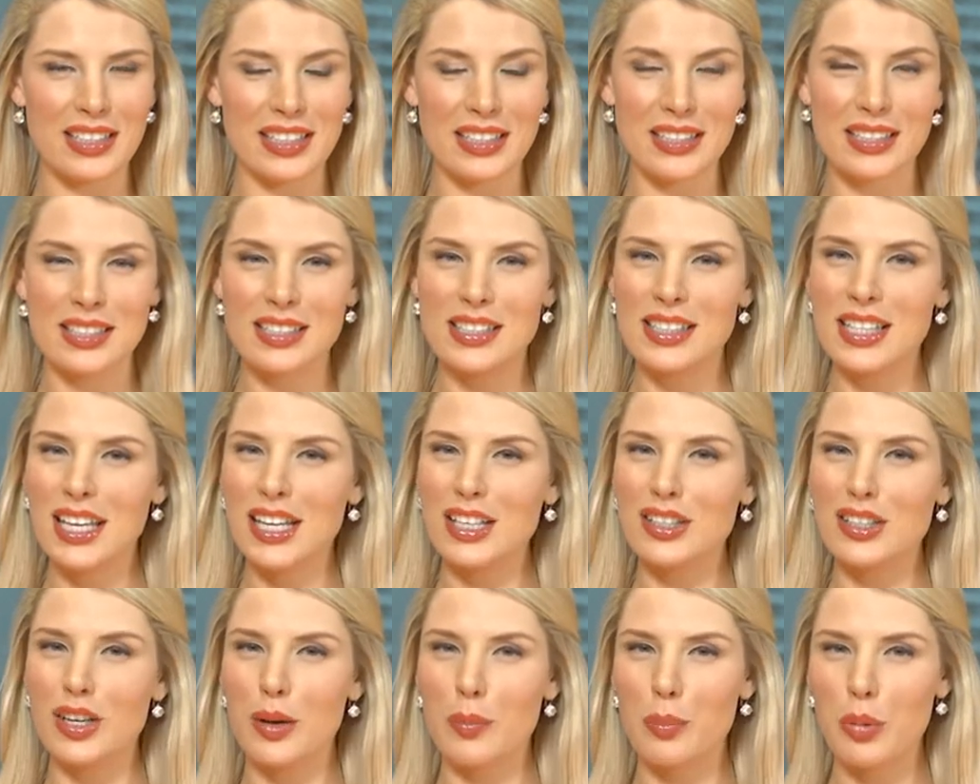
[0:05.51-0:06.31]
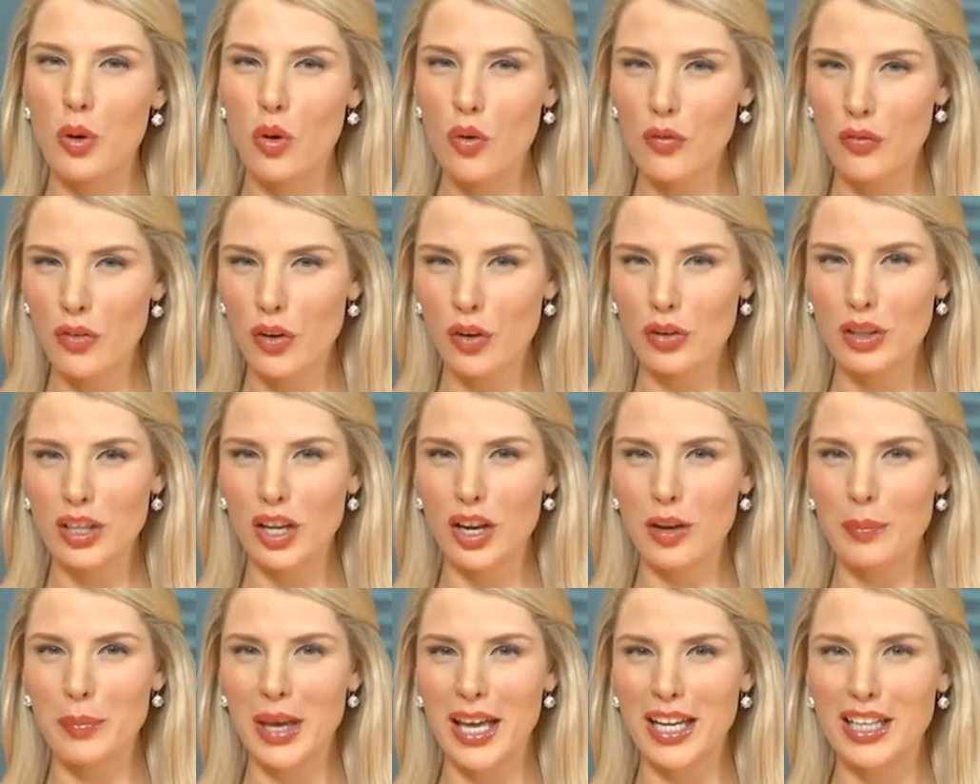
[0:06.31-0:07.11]
is Senior
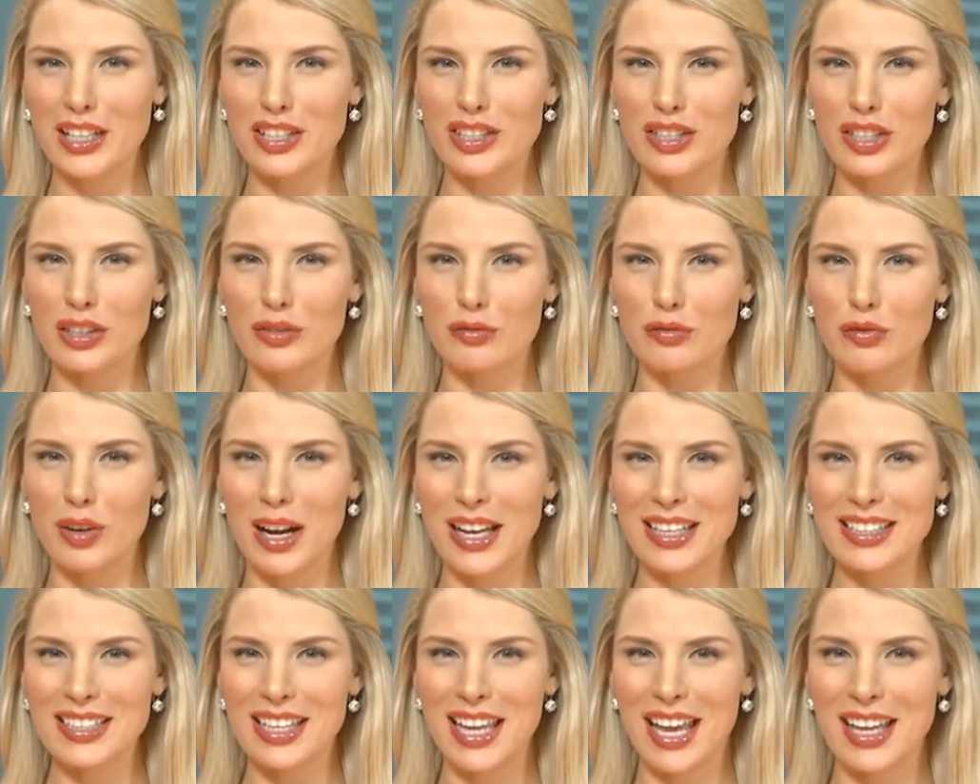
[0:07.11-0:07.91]
Portfolio Manager Rhett